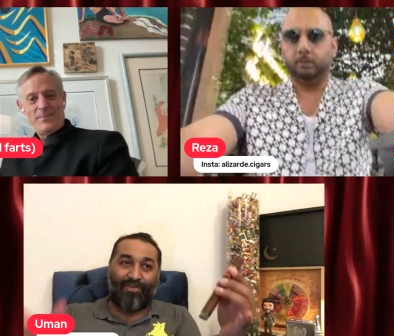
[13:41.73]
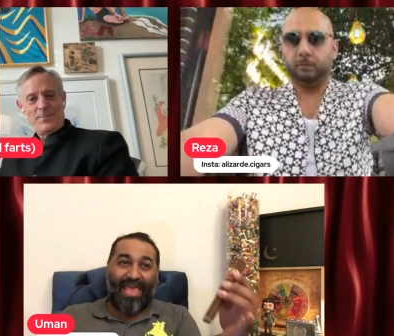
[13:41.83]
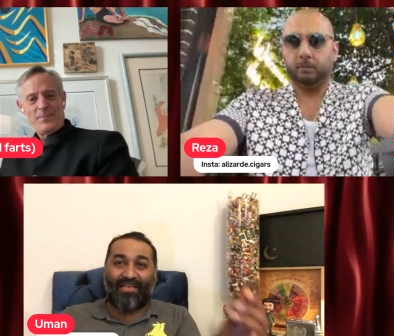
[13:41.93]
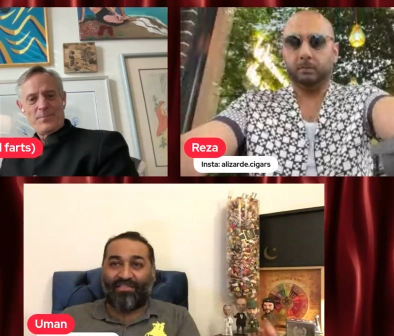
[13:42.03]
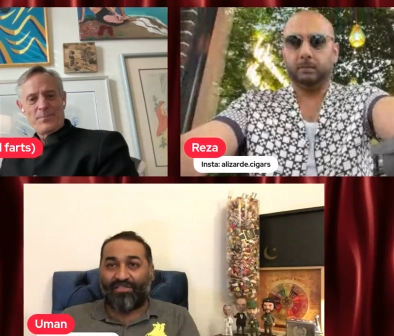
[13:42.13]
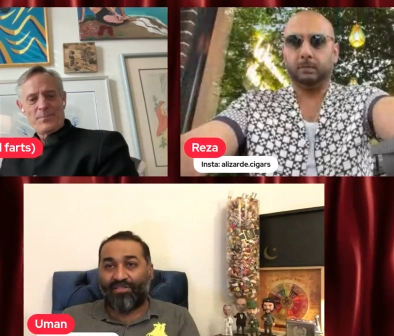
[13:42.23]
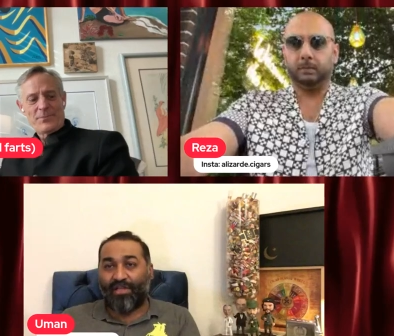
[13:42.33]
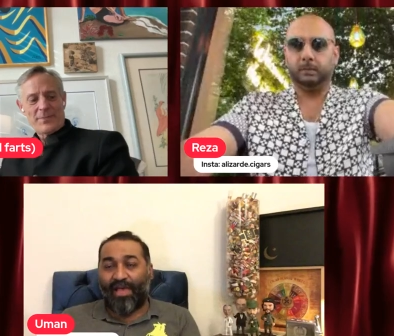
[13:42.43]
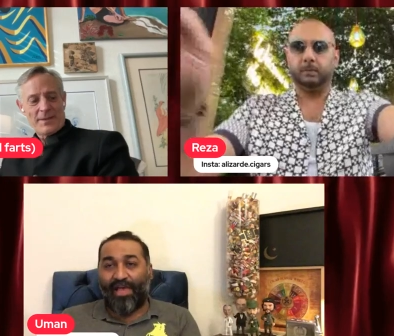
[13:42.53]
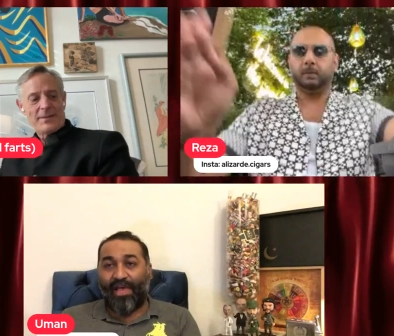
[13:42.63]
Speaker 1: guests.
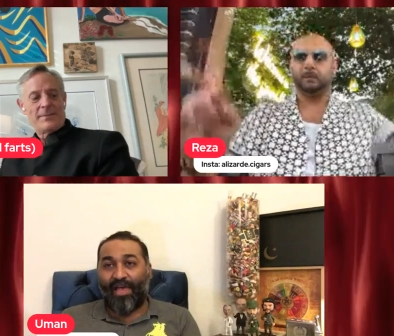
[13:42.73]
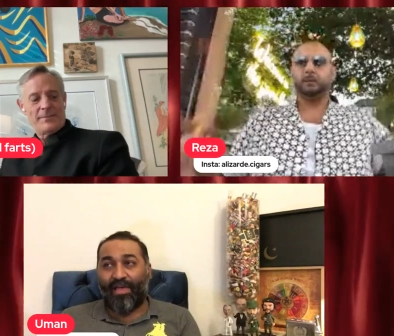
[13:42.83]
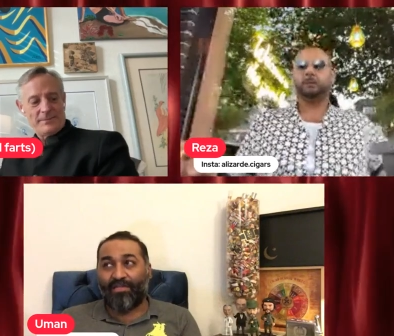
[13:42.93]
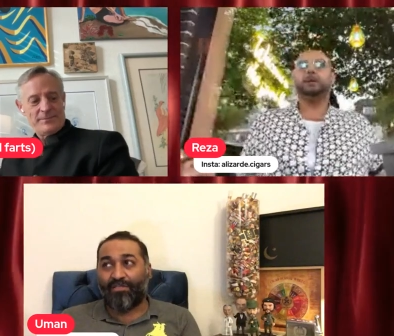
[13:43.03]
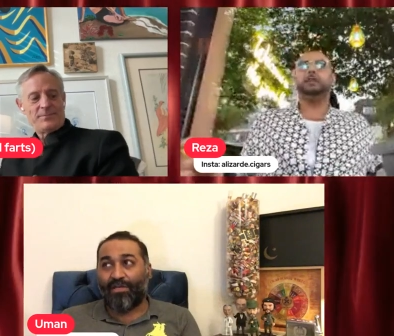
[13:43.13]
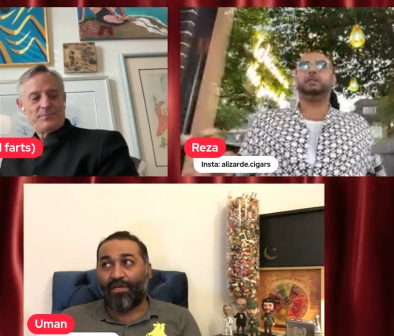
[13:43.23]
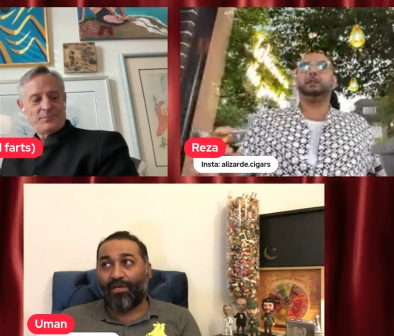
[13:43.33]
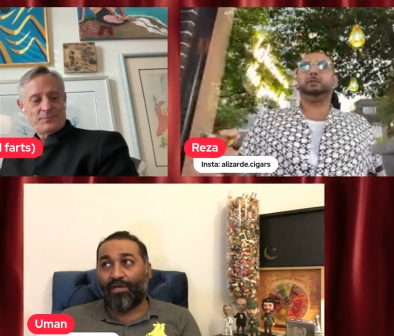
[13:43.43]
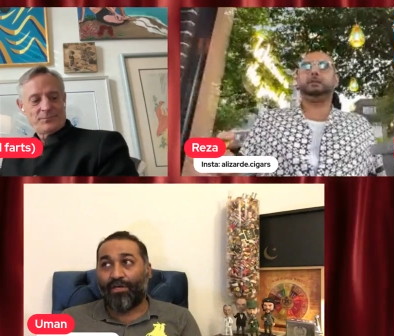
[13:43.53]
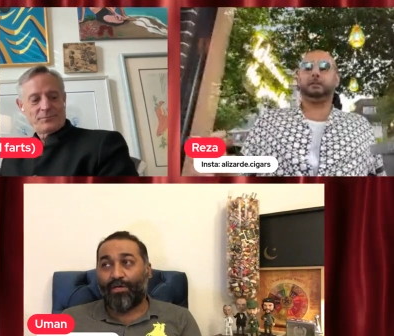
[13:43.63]
And
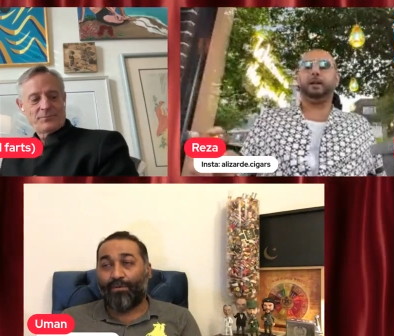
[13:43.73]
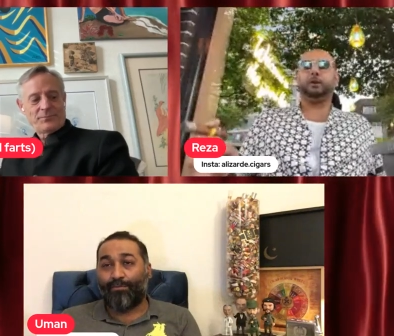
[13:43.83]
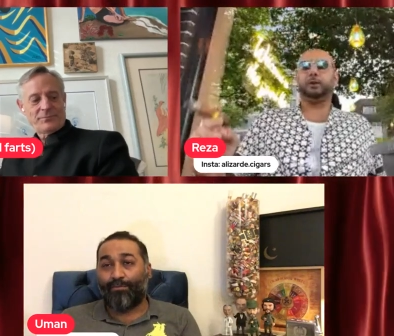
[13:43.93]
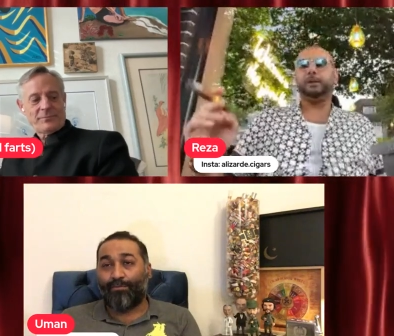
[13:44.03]
uh, of